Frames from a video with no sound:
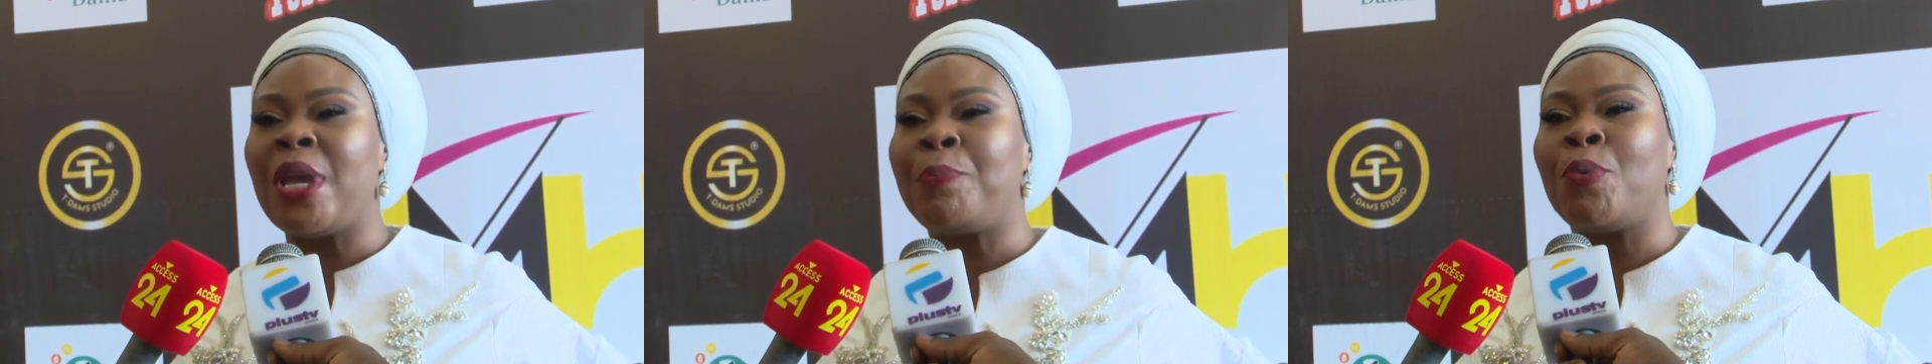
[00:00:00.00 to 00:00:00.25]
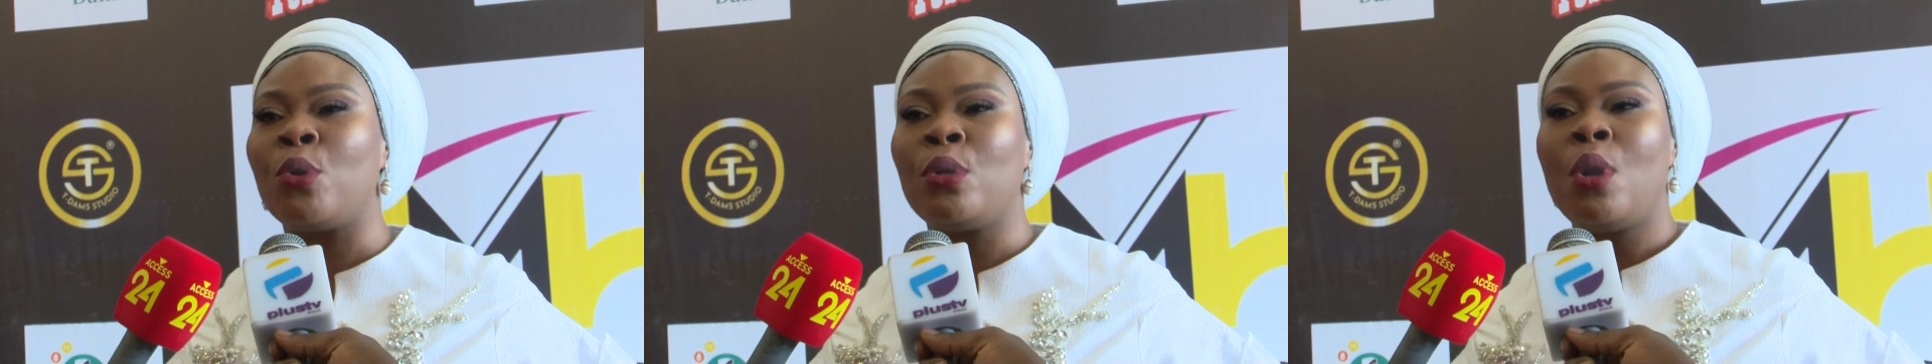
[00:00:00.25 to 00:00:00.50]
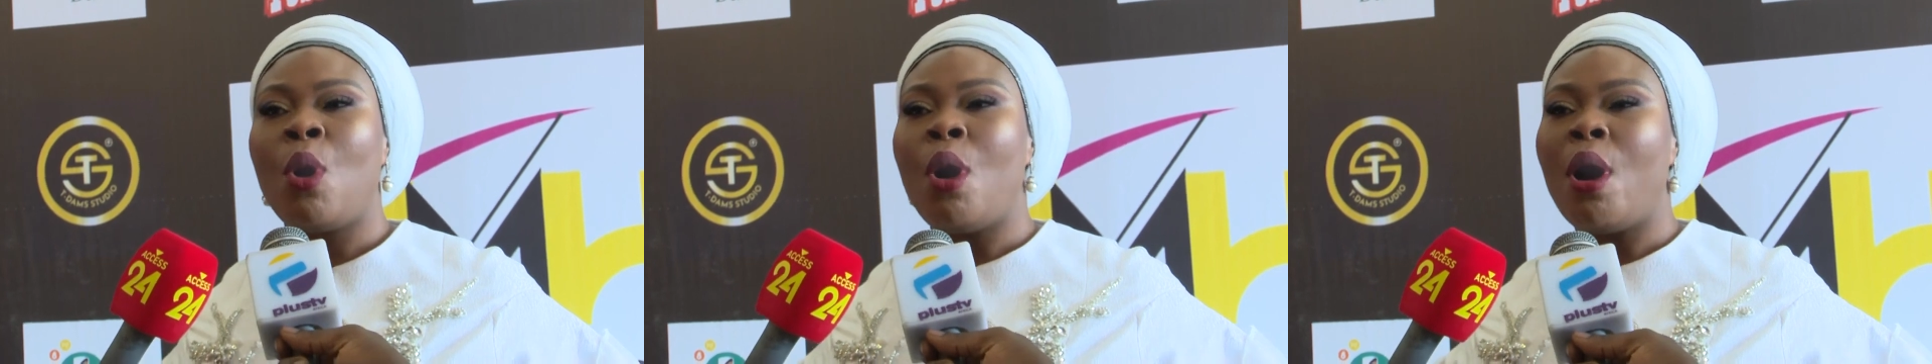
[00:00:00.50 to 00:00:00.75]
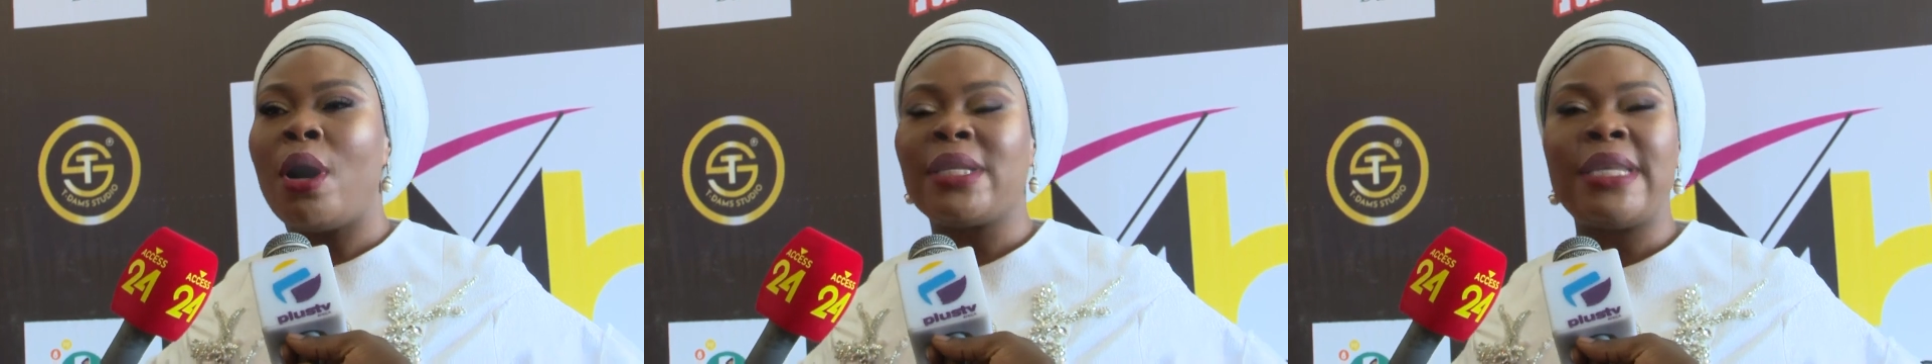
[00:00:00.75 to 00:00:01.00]
People
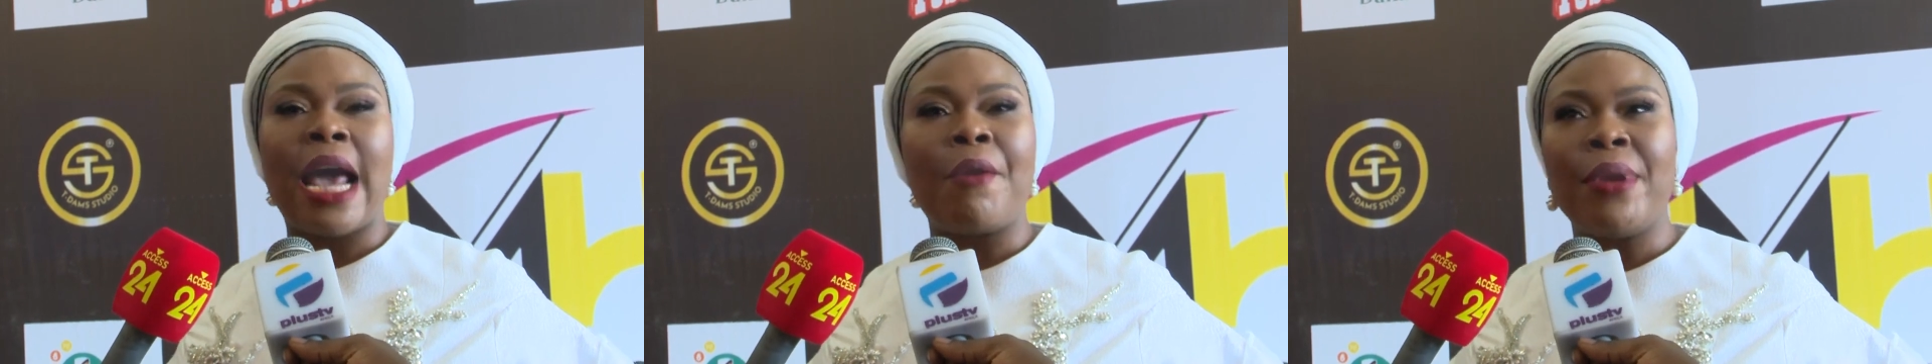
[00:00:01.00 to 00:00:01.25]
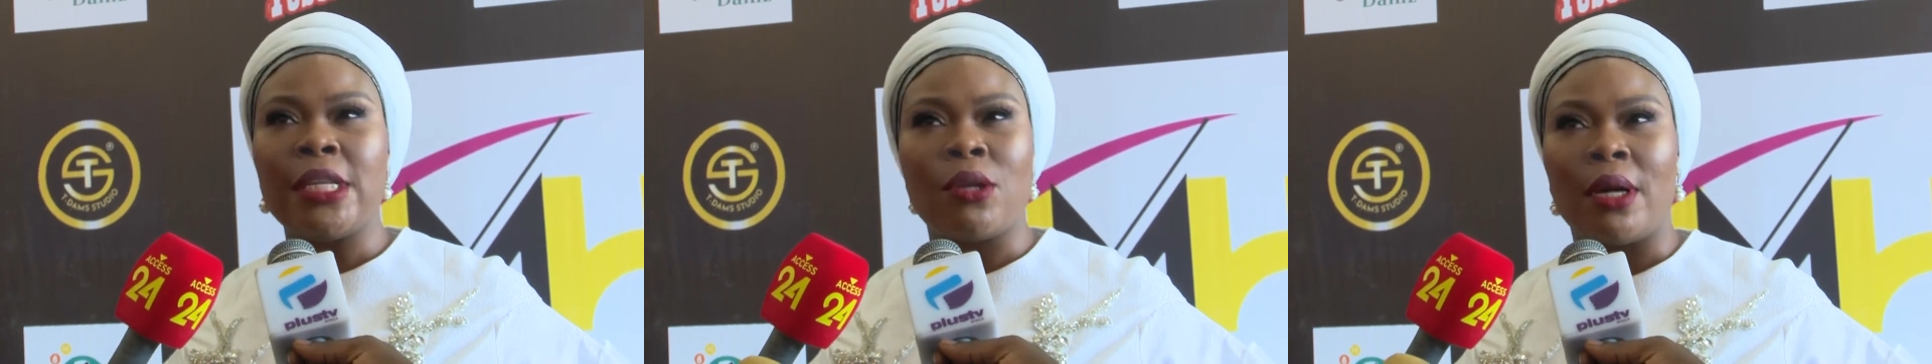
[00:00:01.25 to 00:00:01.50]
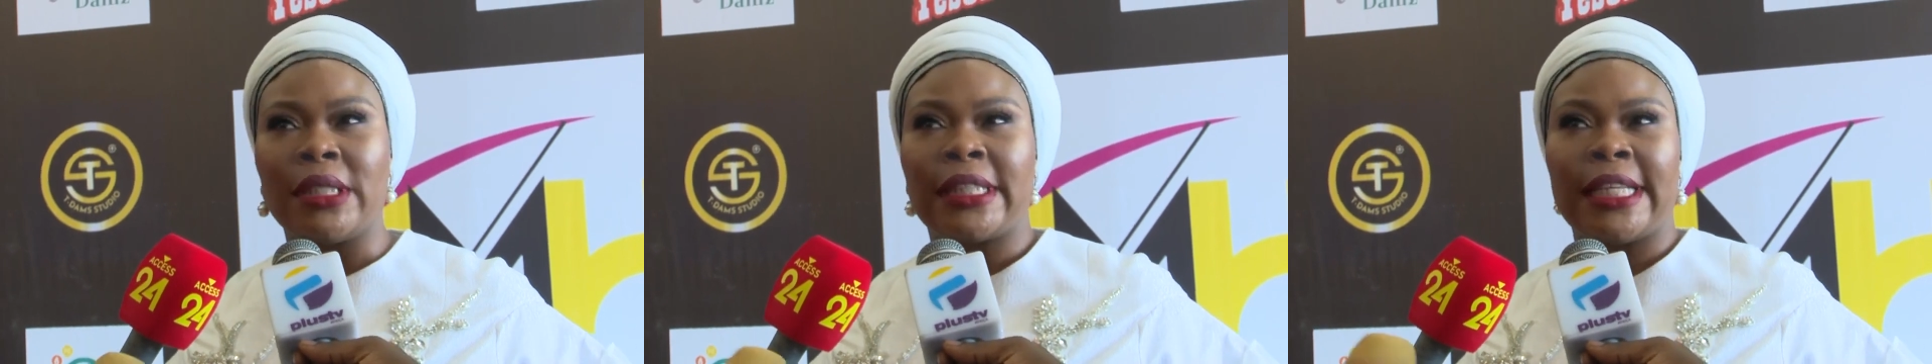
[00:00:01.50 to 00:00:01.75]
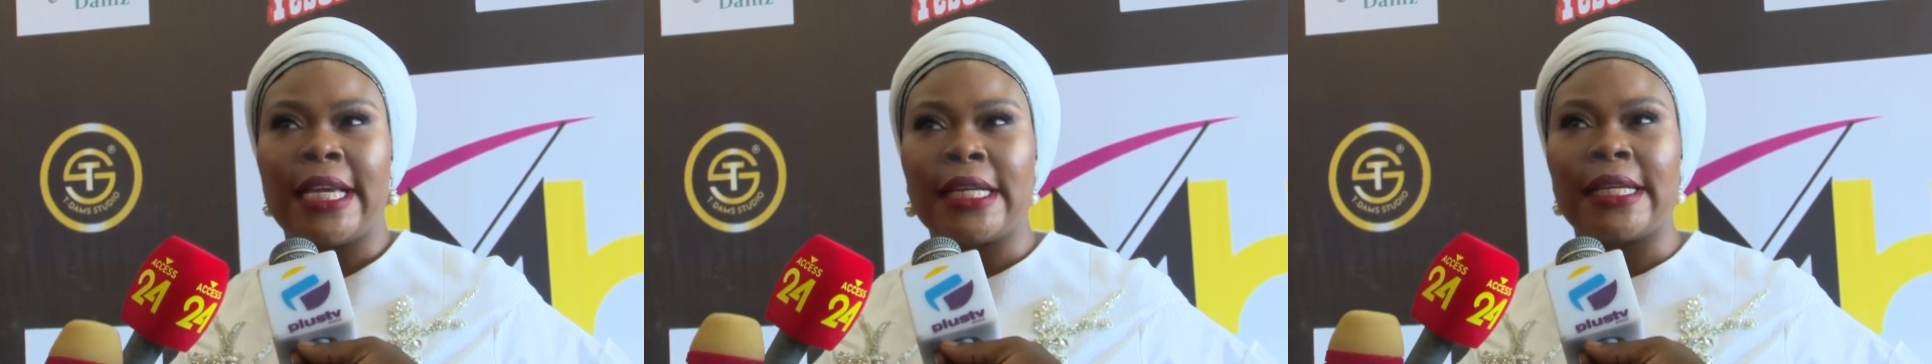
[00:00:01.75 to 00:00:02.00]
ordinarily don't
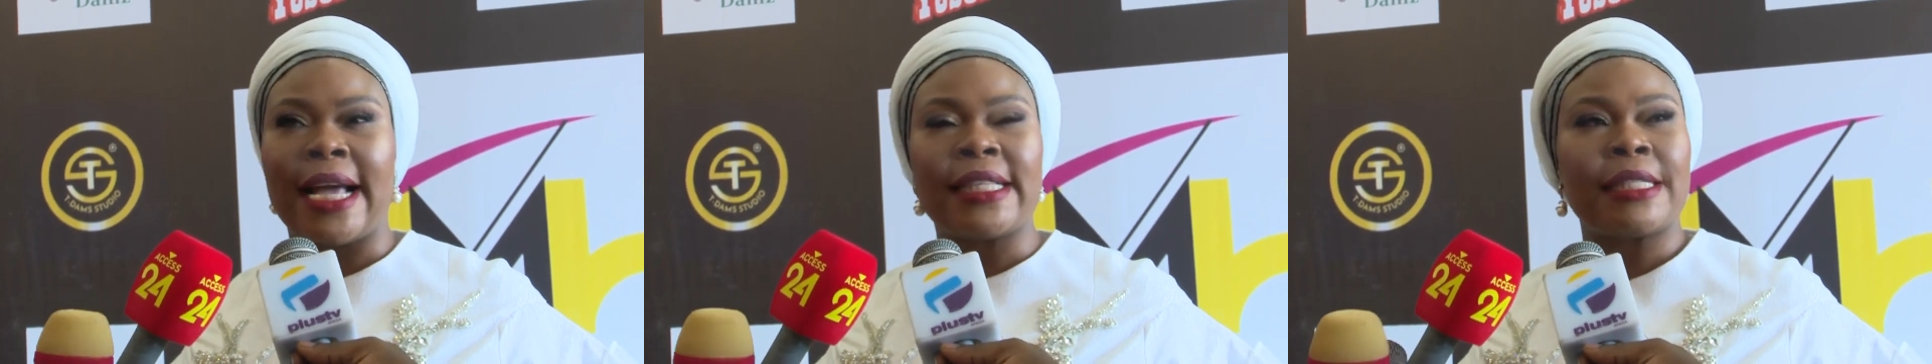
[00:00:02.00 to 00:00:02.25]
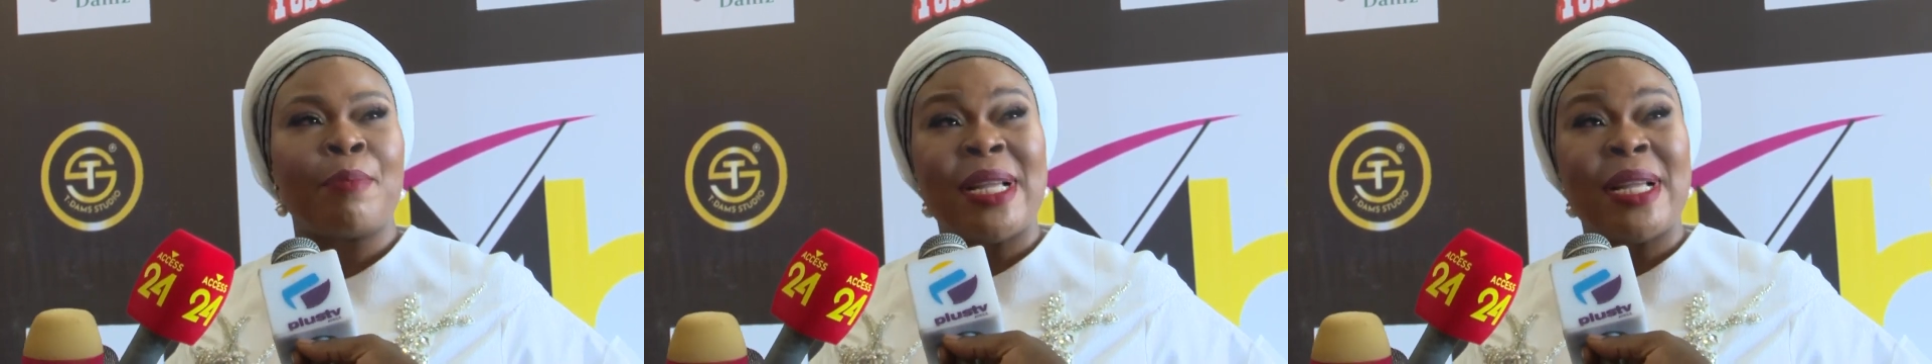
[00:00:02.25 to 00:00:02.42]
think that